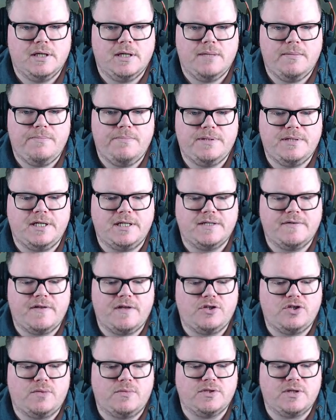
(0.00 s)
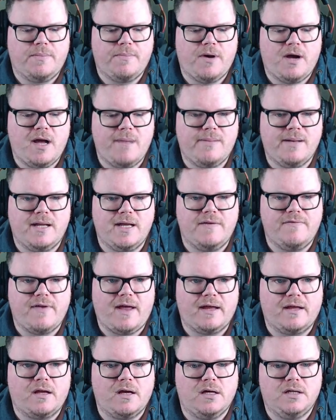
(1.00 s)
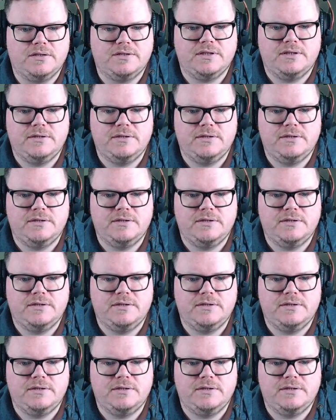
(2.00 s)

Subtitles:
Potentially if they dropped, I might have played Vanguard.